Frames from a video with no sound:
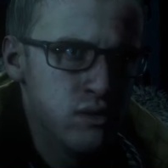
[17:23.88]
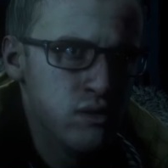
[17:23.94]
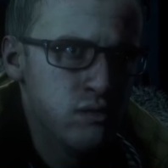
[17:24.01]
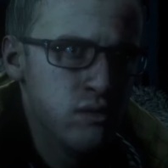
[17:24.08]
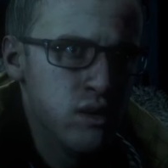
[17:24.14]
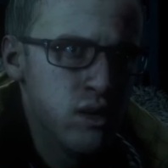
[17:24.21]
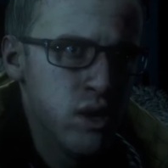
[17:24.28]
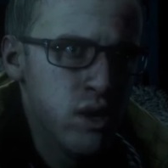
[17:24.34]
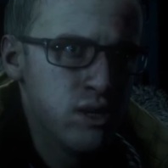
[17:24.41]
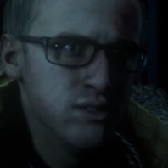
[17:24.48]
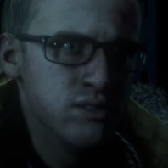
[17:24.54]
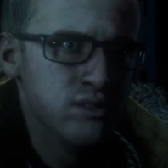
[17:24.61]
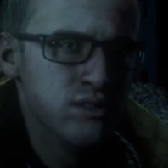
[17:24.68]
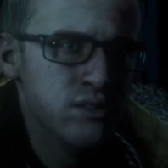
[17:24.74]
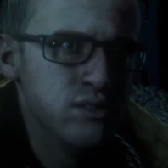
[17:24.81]

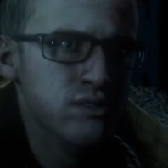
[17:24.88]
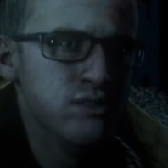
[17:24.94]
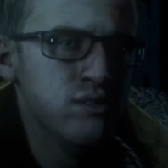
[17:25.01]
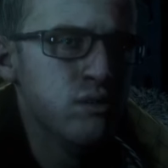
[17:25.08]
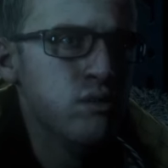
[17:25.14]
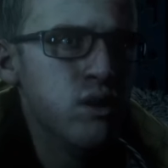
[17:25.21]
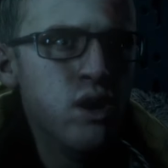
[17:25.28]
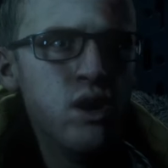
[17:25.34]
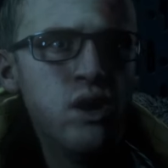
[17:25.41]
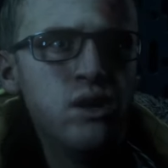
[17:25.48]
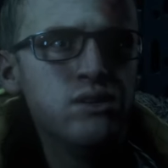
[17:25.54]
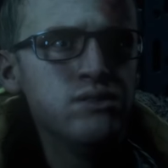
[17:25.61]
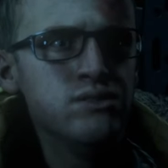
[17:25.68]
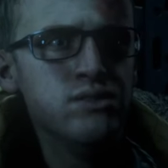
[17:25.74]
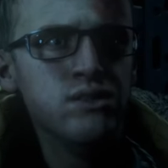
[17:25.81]
Ash, it's it's okay,
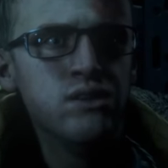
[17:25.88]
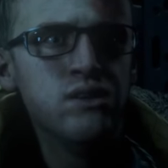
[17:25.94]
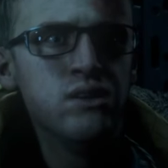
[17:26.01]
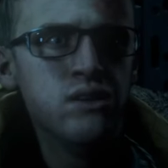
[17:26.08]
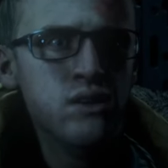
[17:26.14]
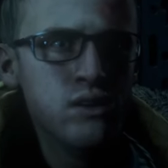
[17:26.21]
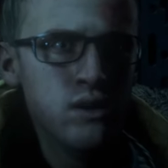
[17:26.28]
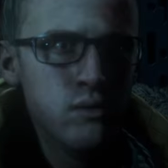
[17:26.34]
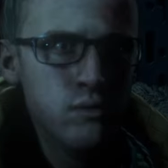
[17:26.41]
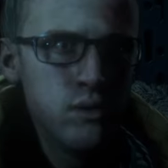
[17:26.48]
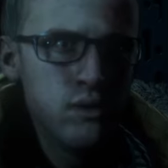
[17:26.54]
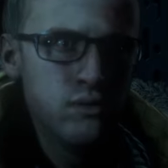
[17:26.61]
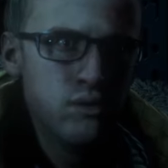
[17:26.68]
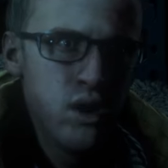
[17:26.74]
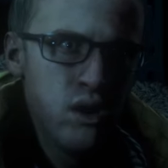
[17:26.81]
Ash.
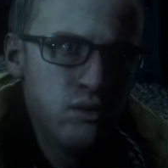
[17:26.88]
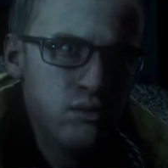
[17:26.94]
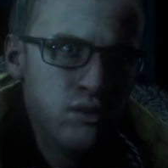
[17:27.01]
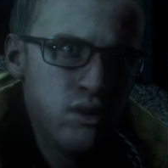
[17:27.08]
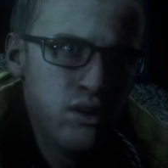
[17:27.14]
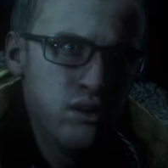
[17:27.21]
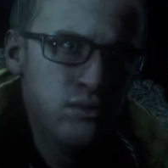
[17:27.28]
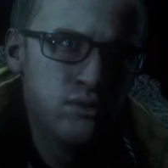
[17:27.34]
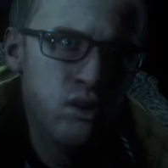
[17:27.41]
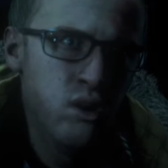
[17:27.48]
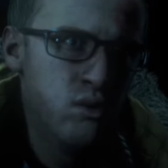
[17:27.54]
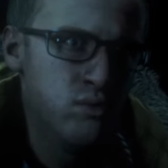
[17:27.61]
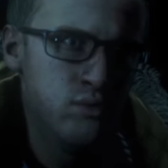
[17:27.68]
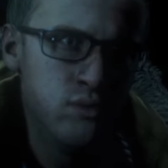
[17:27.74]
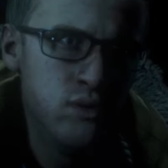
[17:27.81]
You couldn't have
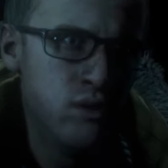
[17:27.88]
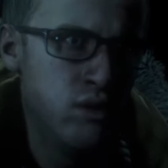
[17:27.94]
known.